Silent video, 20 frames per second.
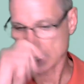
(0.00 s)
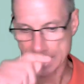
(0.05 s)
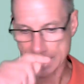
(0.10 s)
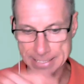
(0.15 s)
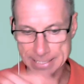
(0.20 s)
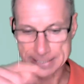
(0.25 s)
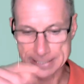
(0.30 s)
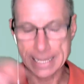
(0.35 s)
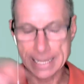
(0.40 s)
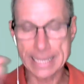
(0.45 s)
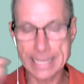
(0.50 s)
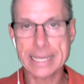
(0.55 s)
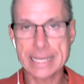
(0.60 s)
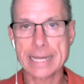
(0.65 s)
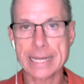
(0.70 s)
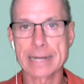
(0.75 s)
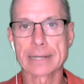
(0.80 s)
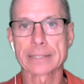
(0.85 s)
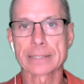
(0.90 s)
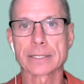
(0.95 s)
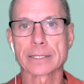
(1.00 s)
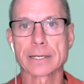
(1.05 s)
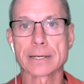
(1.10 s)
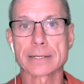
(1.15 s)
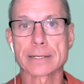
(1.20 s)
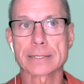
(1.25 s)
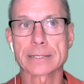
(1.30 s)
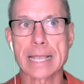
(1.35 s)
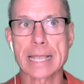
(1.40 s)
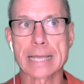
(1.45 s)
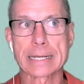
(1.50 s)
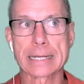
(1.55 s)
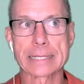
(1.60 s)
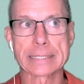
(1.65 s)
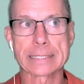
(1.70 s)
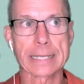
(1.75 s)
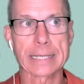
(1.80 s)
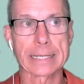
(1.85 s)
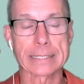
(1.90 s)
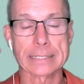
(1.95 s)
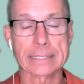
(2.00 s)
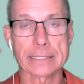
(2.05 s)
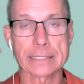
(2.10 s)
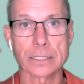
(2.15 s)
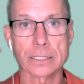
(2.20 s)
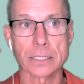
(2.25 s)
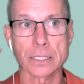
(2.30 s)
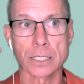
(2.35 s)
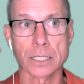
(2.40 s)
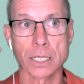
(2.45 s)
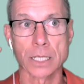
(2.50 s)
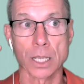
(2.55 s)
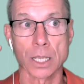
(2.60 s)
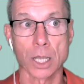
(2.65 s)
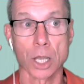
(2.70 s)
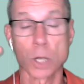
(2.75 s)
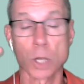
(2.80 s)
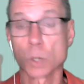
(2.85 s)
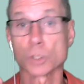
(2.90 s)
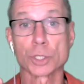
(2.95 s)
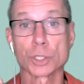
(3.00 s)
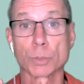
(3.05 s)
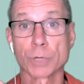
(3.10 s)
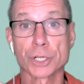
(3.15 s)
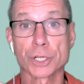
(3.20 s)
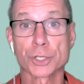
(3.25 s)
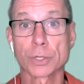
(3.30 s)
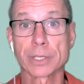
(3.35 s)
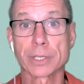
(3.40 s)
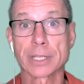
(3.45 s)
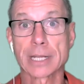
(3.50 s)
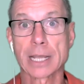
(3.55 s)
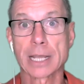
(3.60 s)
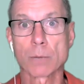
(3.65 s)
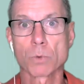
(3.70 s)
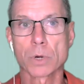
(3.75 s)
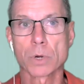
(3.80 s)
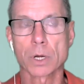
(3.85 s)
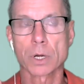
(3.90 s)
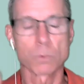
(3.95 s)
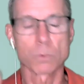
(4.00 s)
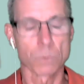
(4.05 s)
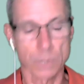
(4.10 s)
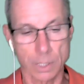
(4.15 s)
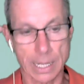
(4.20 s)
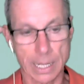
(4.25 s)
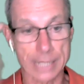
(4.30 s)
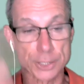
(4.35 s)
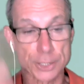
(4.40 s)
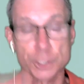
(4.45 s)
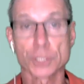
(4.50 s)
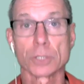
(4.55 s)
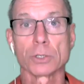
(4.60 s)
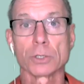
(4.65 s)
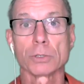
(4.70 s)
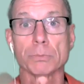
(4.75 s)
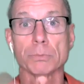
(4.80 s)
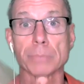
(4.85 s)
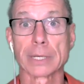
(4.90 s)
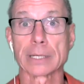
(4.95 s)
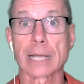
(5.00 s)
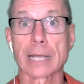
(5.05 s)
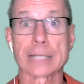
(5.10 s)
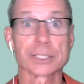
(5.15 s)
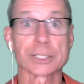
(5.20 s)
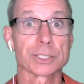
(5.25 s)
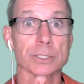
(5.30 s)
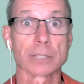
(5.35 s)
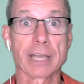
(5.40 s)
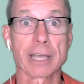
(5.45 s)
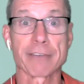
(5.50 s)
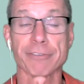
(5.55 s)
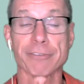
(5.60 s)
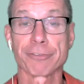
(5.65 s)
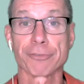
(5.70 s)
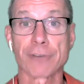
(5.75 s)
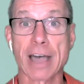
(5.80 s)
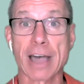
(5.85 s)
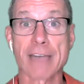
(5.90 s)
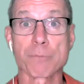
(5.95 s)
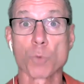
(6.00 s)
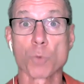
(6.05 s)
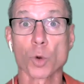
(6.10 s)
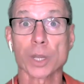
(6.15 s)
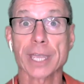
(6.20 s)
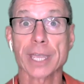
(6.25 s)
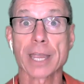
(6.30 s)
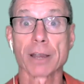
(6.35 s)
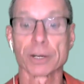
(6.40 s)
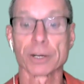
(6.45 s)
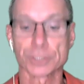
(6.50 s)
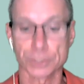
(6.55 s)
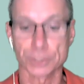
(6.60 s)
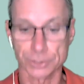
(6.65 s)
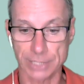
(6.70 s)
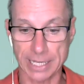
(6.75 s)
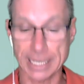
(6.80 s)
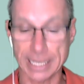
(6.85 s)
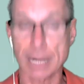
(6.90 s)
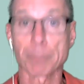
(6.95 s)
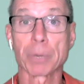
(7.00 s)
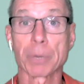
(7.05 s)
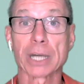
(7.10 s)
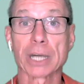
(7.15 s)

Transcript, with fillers: I get to eight characters and it says, oh, do you want to join the network? Well, I do, but I still have five more characters I got to